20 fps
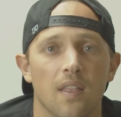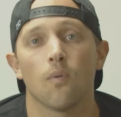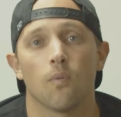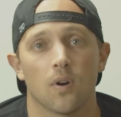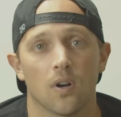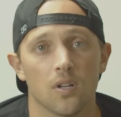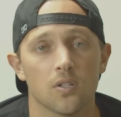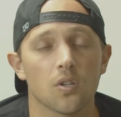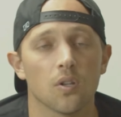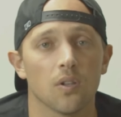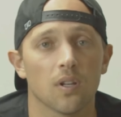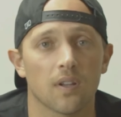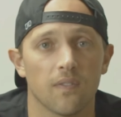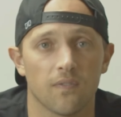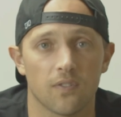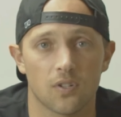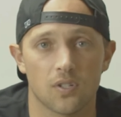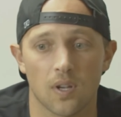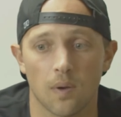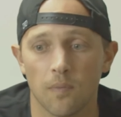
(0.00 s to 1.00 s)
we're also
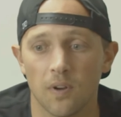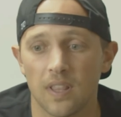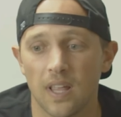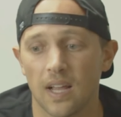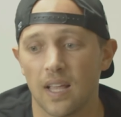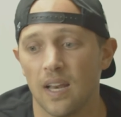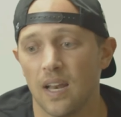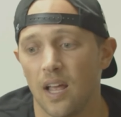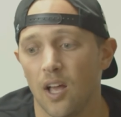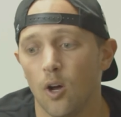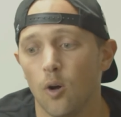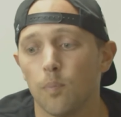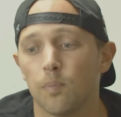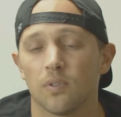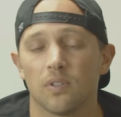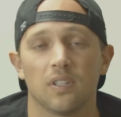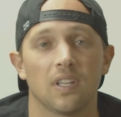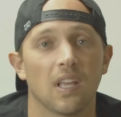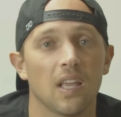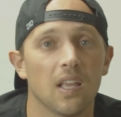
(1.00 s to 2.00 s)
looking for someone that can help
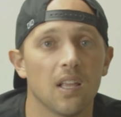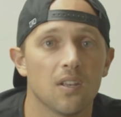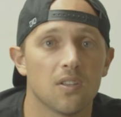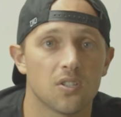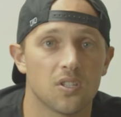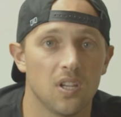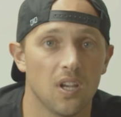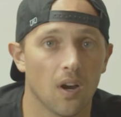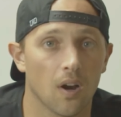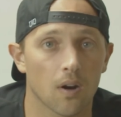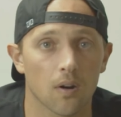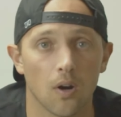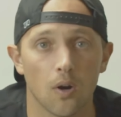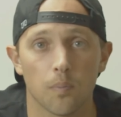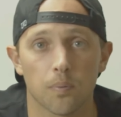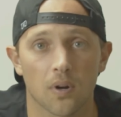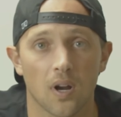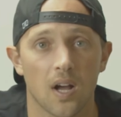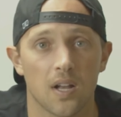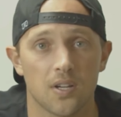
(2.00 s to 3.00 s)
lead
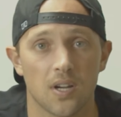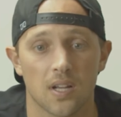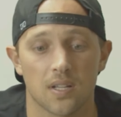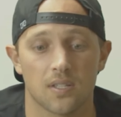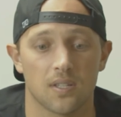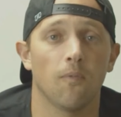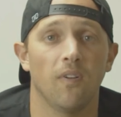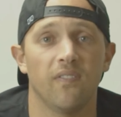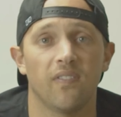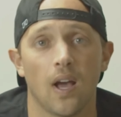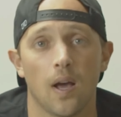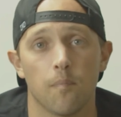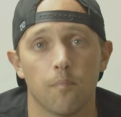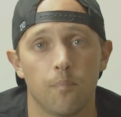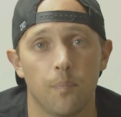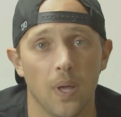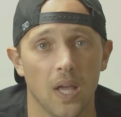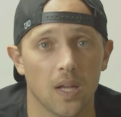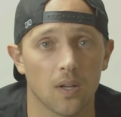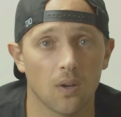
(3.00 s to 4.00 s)
CRO projects. We've got
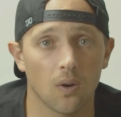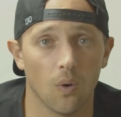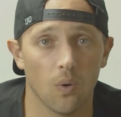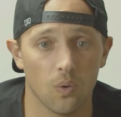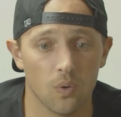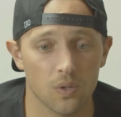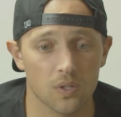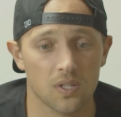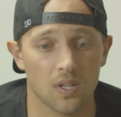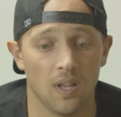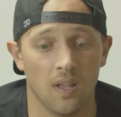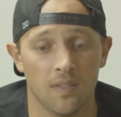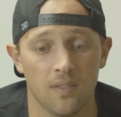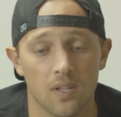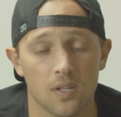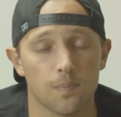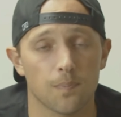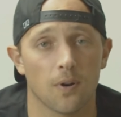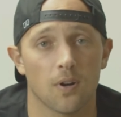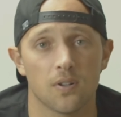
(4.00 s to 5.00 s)
big goals and
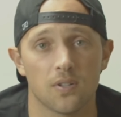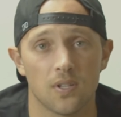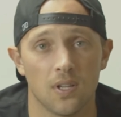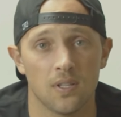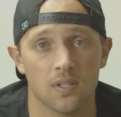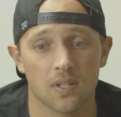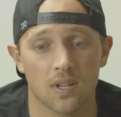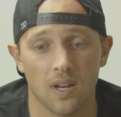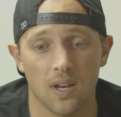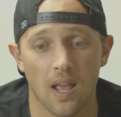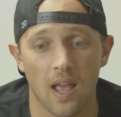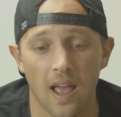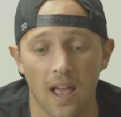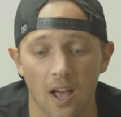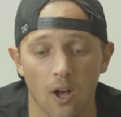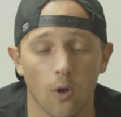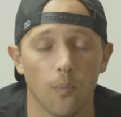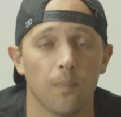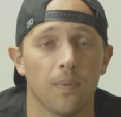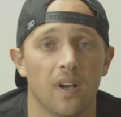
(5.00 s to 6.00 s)
this person's gonna
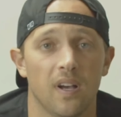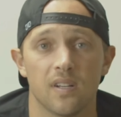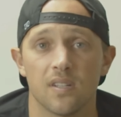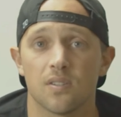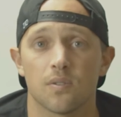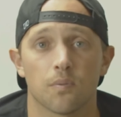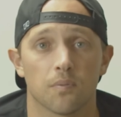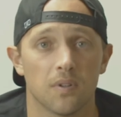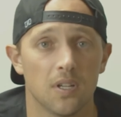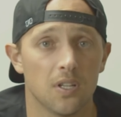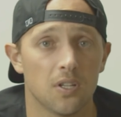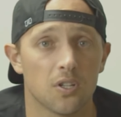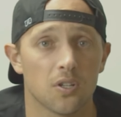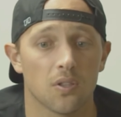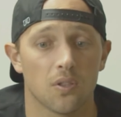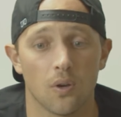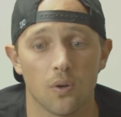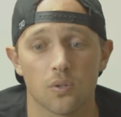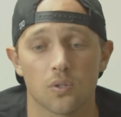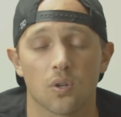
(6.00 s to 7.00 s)
help us
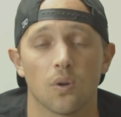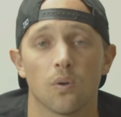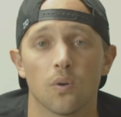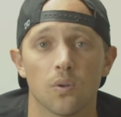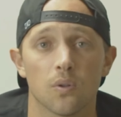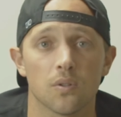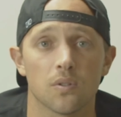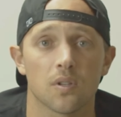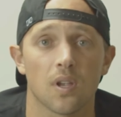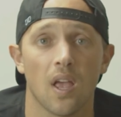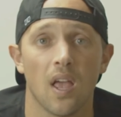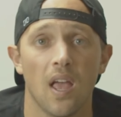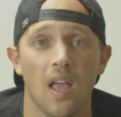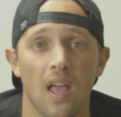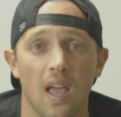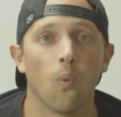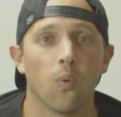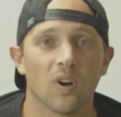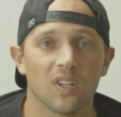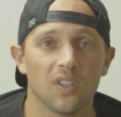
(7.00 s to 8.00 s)
reach those goals.
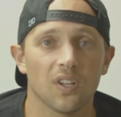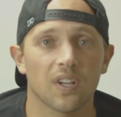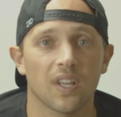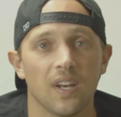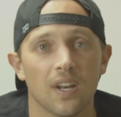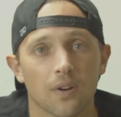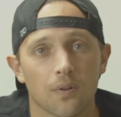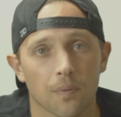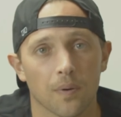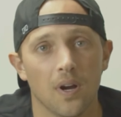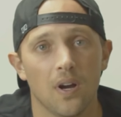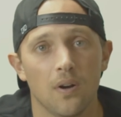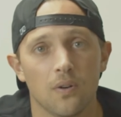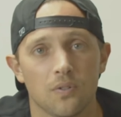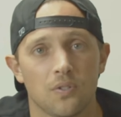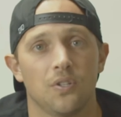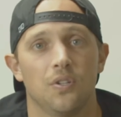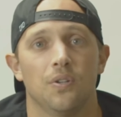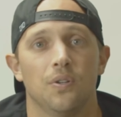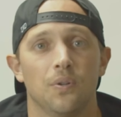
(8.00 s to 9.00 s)
We're looking to
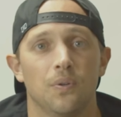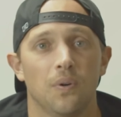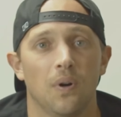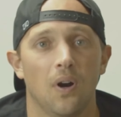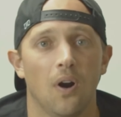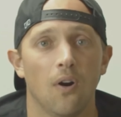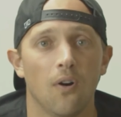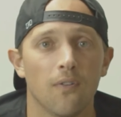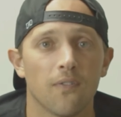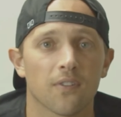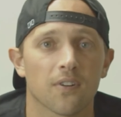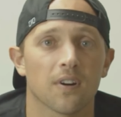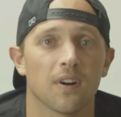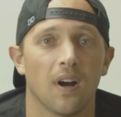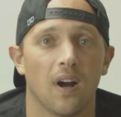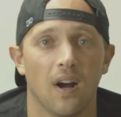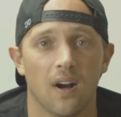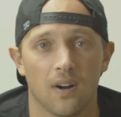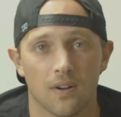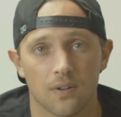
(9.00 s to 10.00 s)
grow to
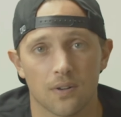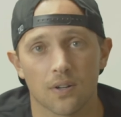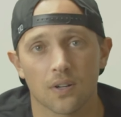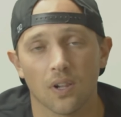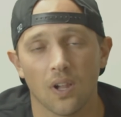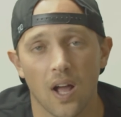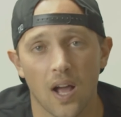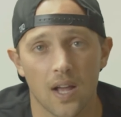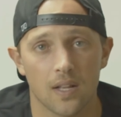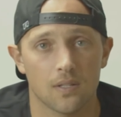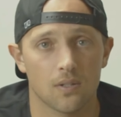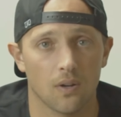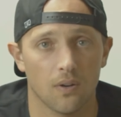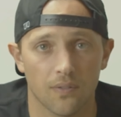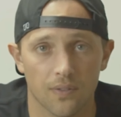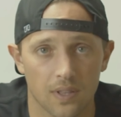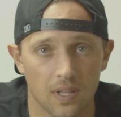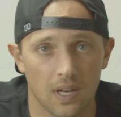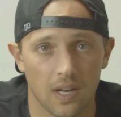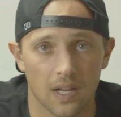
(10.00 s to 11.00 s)
over 100 clients
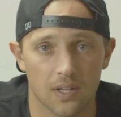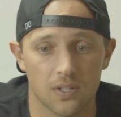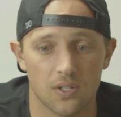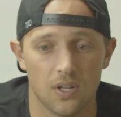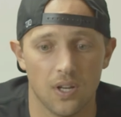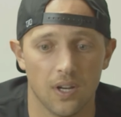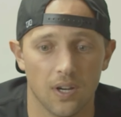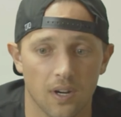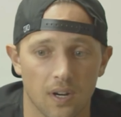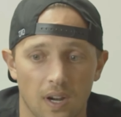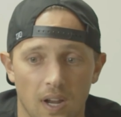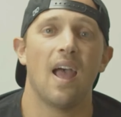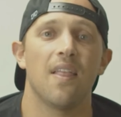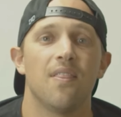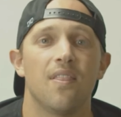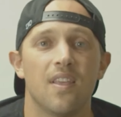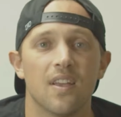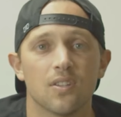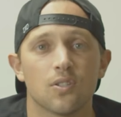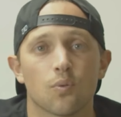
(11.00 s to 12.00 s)
over the next year,
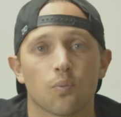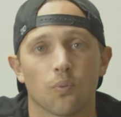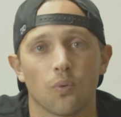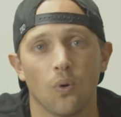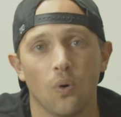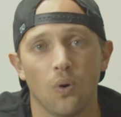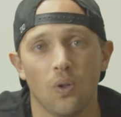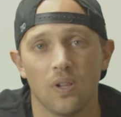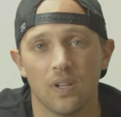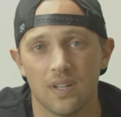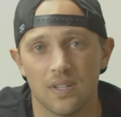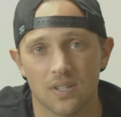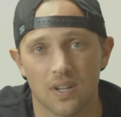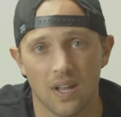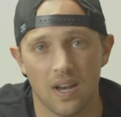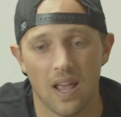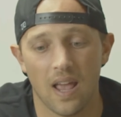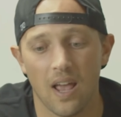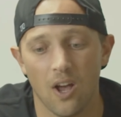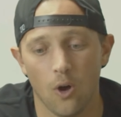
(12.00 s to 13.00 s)
and this role is
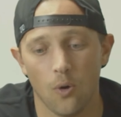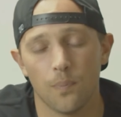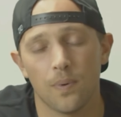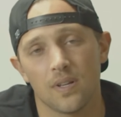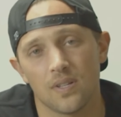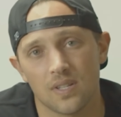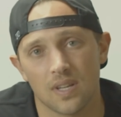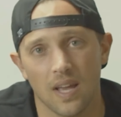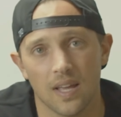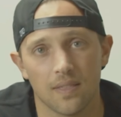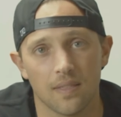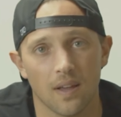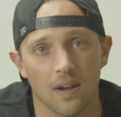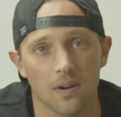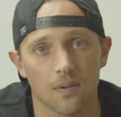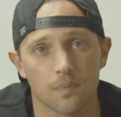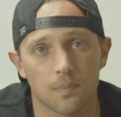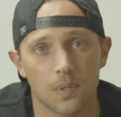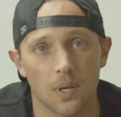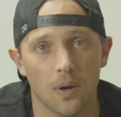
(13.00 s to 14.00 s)
gonna help us get
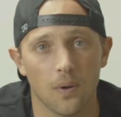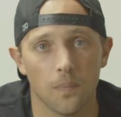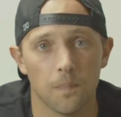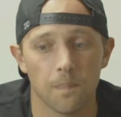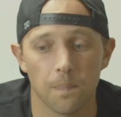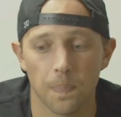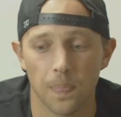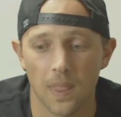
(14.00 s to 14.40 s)
there. So